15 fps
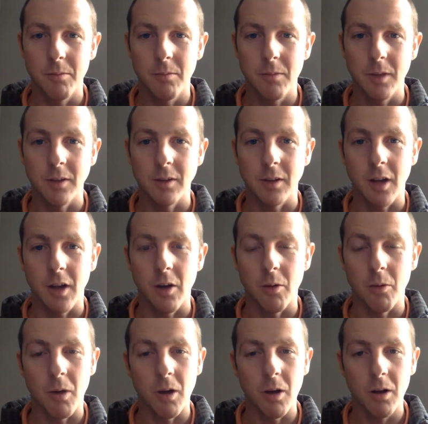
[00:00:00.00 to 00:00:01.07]
things that can go
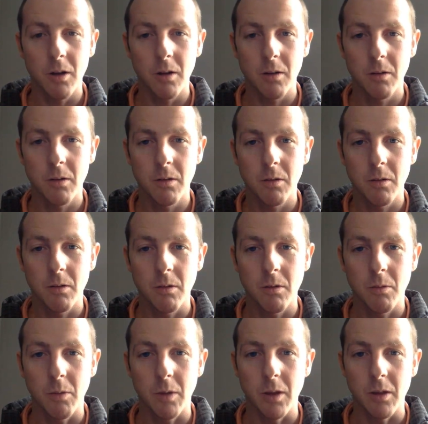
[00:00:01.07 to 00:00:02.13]
wrong
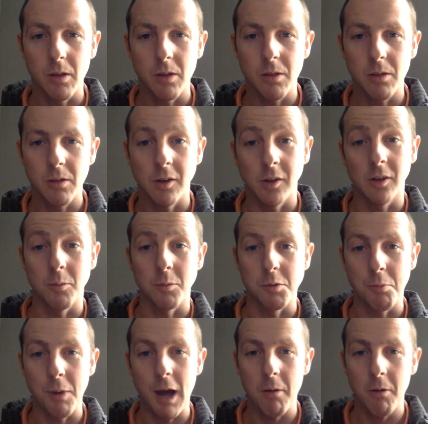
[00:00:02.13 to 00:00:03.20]
with systems
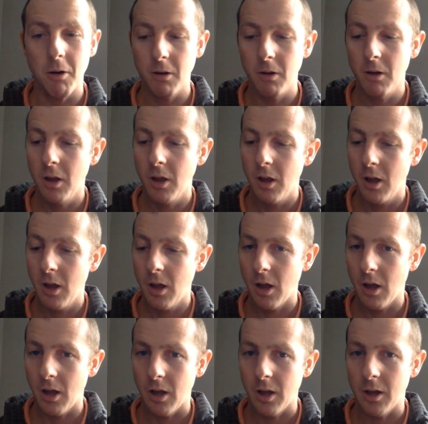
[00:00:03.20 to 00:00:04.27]
of power,
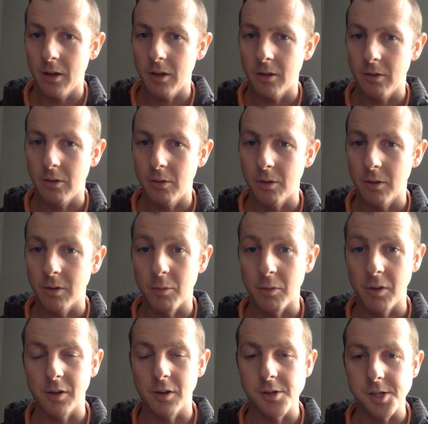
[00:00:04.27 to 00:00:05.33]
and doing some
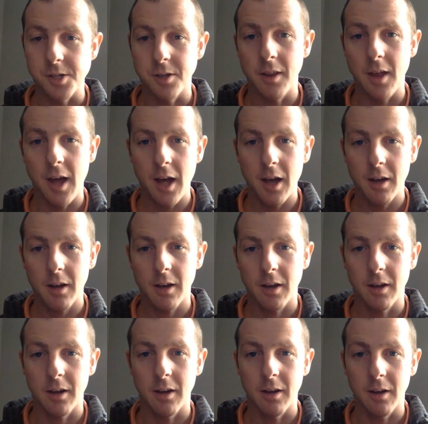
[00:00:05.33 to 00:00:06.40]
research into that,
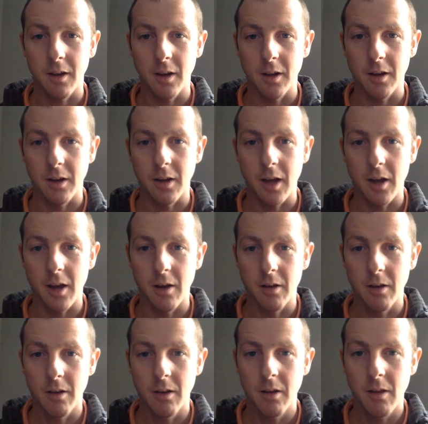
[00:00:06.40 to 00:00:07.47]
and again,
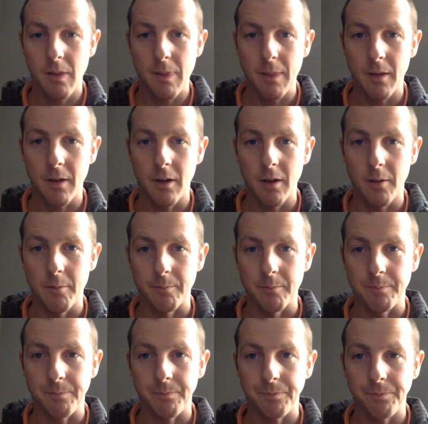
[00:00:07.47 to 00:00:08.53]

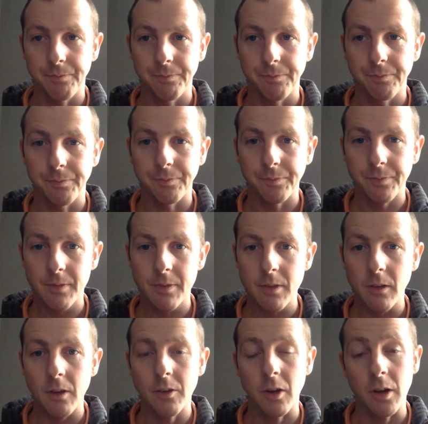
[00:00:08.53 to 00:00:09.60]

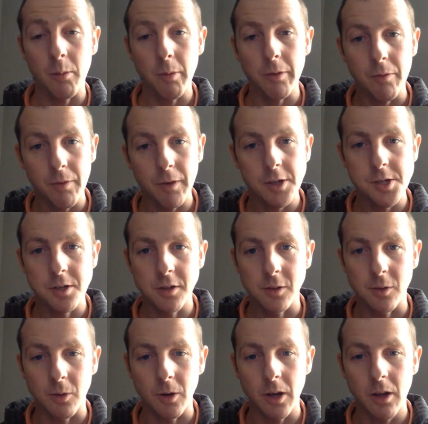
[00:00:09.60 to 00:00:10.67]
talking about the fiction
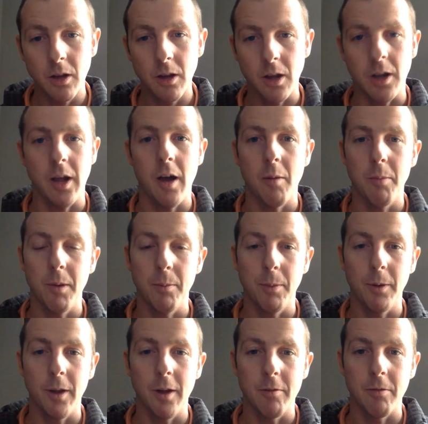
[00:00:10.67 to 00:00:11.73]
story and how
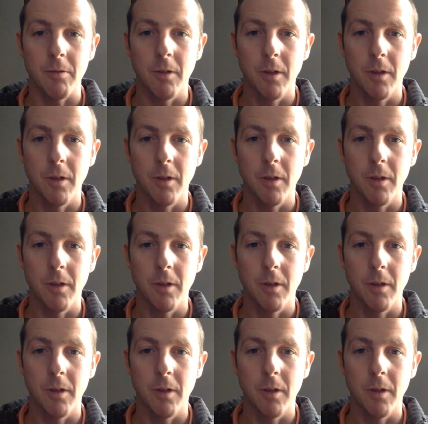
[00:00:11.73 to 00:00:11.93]
people have